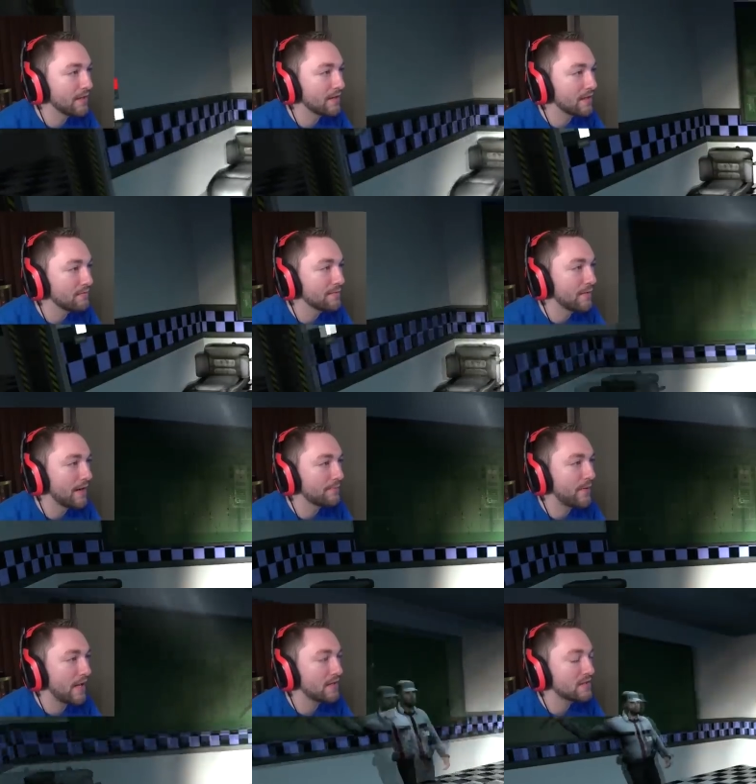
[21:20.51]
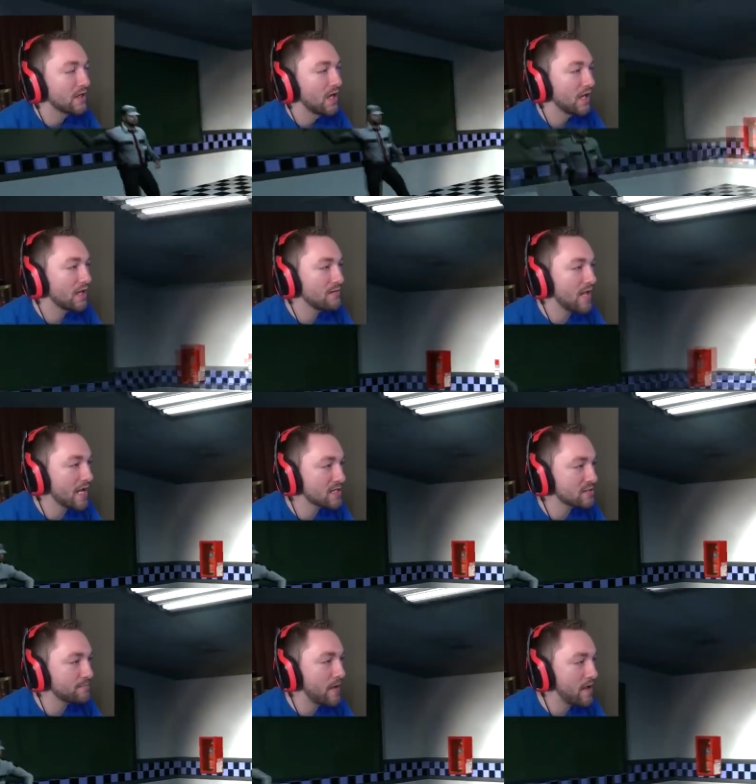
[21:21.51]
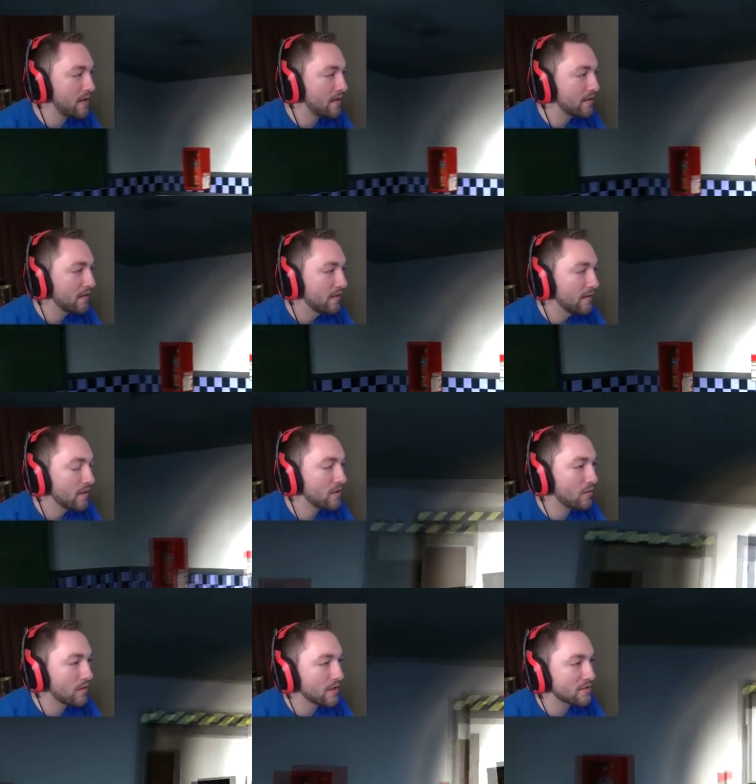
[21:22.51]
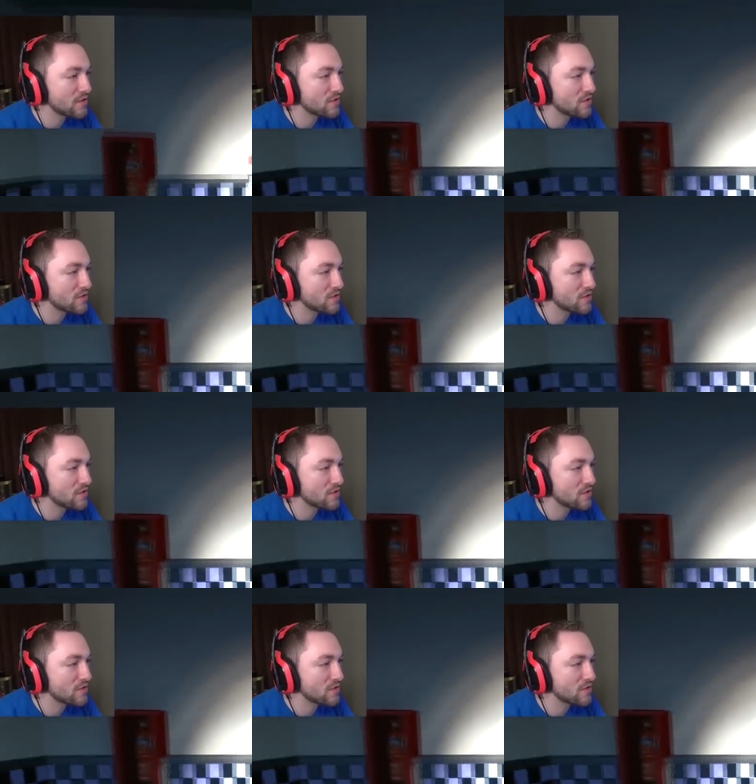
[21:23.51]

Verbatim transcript: here and give me my pay, give me extra pay. I'm going on